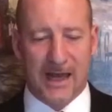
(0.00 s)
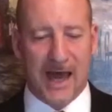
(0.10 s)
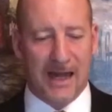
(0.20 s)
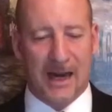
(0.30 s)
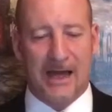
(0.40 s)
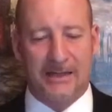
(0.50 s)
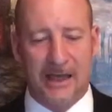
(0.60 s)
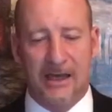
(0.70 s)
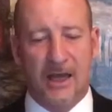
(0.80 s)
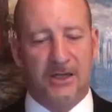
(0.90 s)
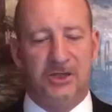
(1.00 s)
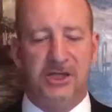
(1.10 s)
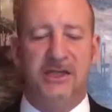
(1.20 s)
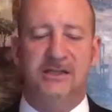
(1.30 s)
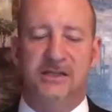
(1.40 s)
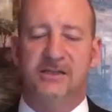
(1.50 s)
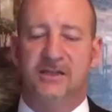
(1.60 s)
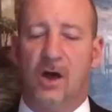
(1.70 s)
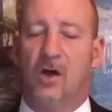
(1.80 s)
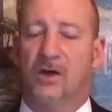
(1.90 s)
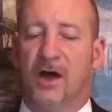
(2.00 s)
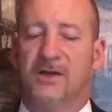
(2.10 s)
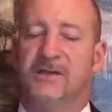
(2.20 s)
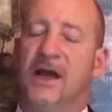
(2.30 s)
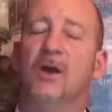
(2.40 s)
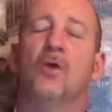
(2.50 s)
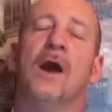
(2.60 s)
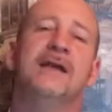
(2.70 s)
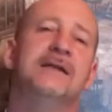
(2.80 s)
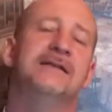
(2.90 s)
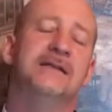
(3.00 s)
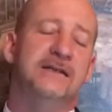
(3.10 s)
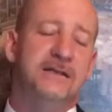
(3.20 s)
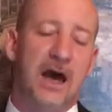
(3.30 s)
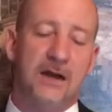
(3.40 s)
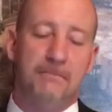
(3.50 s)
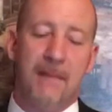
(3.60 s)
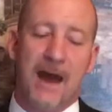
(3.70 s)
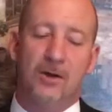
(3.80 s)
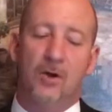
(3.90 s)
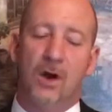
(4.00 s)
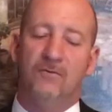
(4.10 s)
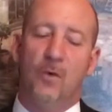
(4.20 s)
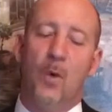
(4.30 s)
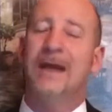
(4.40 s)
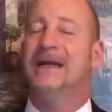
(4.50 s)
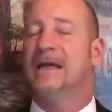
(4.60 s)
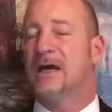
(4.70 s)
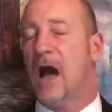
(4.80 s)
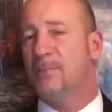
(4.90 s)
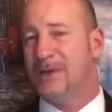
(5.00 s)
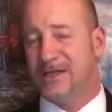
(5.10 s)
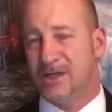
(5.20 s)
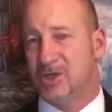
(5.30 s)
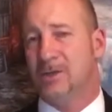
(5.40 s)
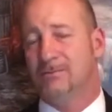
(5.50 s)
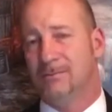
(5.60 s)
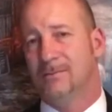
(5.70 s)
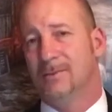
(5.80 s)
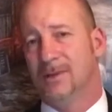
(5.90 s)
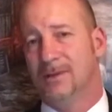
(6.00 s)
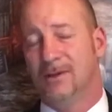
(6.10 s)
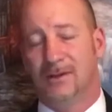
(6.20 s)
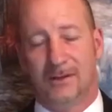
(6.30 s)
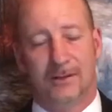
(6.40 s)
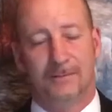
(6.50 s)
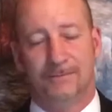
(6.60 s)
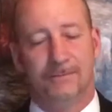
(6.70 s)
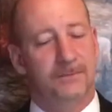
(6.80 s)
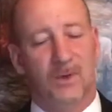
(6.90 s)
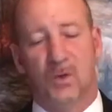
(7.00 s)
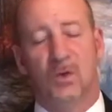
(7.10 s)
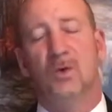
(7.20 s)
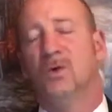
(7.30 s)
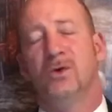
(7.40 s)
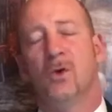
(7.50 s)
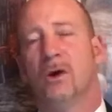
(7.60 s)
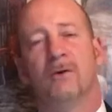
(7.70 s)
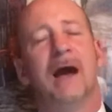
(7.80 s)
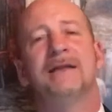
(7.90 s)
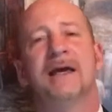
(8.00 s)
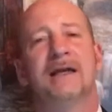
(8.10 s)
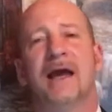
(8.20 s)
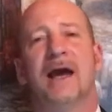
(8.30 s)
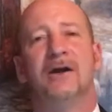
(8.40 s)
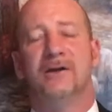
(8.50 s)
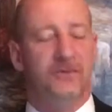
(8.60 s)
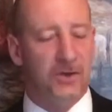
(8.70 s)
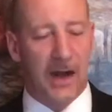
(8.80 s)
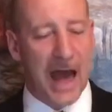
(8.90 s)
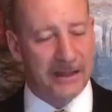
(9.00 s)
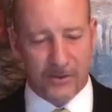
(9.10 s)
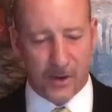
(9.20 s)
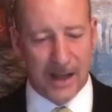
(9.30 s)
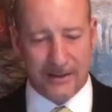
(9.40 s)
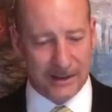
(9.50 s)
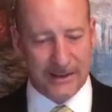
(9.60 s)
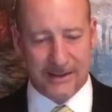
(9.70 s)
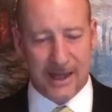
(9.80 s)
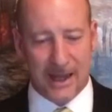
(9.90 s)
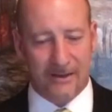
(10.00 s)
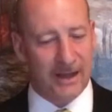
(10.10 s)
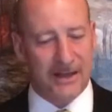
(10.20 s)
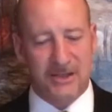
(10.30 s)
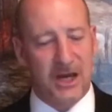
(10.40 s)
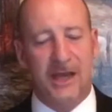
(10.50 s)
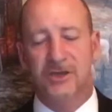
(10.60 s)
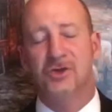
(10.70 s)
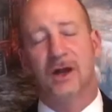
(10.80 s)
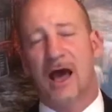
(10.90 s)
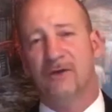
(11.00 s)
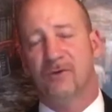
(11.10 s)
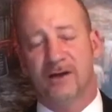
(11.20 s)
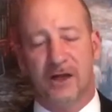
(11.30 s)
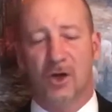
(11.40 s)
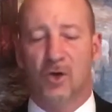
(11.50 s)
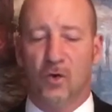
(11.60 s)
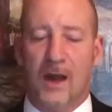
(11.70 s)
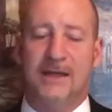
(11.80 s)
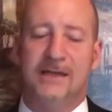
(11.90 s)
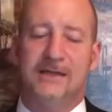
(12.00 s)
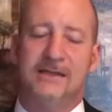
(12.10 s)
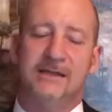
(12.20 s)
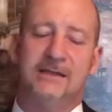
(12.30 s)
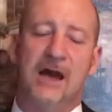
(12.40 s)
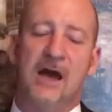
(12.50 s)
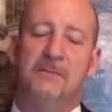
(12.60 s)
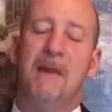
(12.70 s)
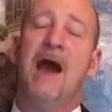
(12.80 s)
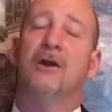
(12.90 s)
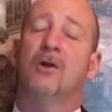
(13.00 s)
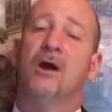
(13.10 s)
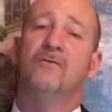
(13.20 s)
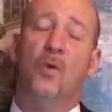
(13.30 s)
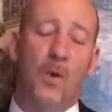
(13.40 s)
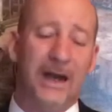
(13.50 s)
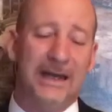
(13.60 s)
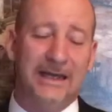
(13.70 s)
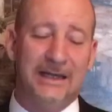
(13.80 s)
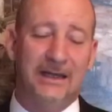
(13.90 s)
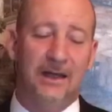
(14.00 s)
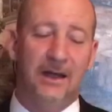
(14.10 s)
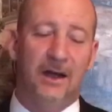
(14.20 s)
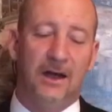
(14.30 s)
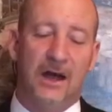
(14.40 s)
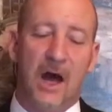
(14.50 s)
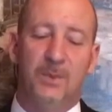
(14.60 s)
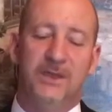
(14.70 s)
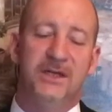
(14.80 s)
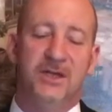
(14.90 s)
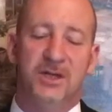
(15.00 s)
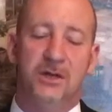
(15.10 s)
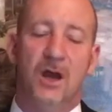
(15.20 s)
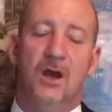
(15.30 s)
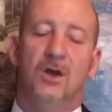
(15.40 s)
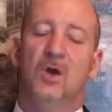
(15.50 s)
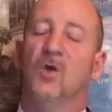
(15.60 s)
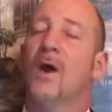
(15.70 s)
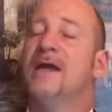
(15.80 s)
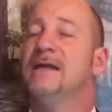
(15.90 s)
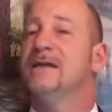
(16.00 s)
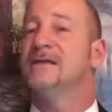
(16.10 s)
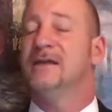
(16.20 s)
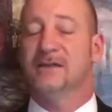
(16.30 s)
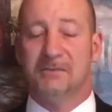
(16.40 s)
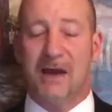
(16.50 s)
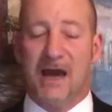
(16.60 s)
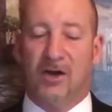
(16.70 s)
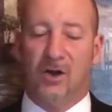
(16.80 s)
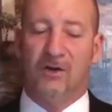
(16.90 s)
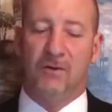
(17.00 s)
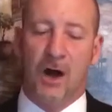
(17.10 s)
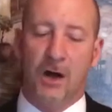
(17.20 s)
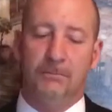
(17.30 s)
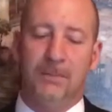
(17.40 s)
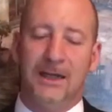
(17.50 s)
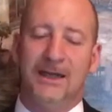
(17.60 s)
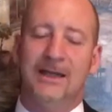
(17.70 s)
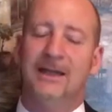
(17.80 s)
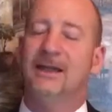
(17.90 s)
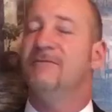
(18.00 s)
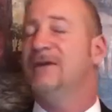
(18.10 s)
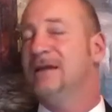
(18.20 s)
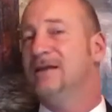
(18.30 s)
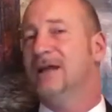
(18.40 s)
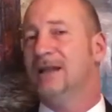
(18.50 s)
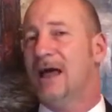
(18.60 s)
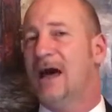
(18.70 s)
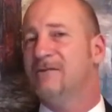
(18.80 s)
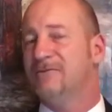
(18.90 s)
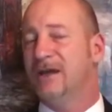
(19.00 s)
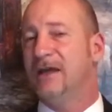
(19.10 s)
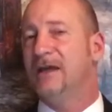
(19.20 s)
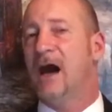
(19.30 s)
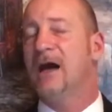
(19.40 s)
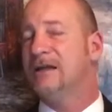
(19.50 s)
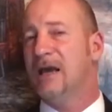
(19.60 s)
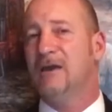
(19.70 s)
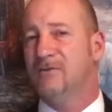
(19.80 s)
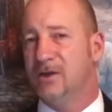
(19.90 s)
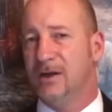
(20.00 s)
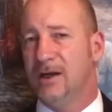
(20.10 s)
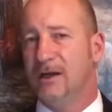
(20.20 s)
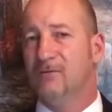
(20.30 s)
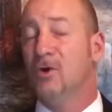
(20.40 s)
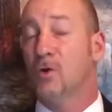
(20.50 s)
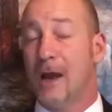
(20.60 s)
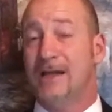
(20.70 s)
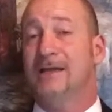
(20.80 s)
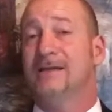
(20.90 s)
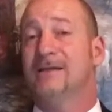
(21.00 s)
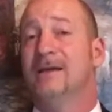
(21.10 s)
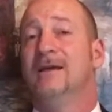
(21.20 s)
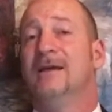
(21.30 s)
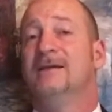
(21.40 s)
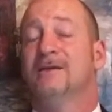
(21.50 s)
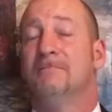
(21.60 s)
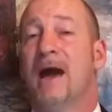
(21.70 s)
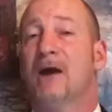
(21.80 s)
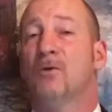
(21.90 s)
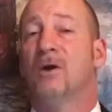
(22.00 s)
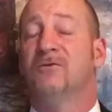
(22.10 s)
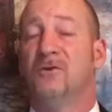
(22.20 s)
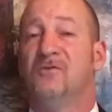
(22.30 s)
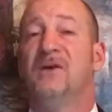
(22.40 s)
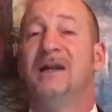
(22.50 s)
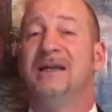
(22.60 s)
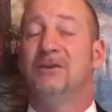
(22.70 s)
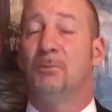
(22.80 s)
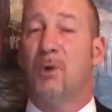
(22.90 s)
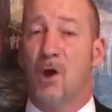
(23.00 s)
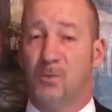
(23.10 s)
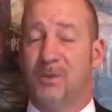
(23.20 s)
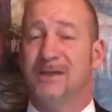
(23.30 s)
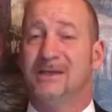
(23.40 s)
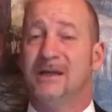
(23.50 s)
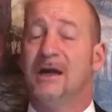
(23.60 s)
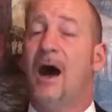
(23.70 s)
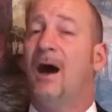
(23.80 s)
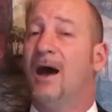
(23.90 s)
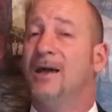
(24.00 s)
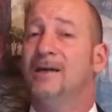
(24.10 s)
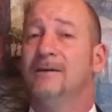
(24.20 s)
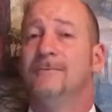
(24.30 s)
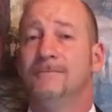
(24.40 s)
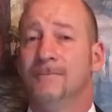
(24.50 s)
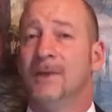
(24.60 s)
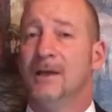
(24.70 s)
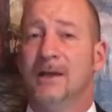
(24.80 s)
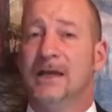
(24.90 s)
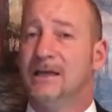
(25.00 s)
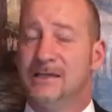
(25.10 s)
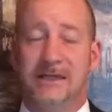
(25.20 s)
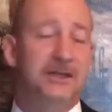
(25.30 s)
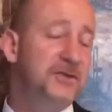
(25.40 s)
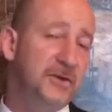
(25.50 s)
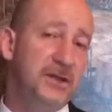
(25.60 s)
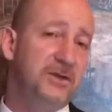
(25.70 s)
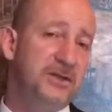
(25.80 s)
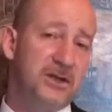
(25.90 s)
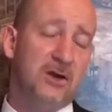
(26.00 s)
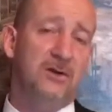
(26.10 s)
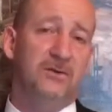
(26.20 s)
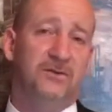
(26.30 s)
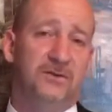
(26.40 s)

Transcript: I, I, like that. Jesus taught us that greatness is not a matter of winning a competition. Ooh, you ought to write that down if you like to write things down. That'd change your life right there. Greatness is not a matter of winning a competition. Greatness is a matter of humbly living the life that God gave you to live. Greatness is a matter of fulfilling the purpose God intends for you to serve.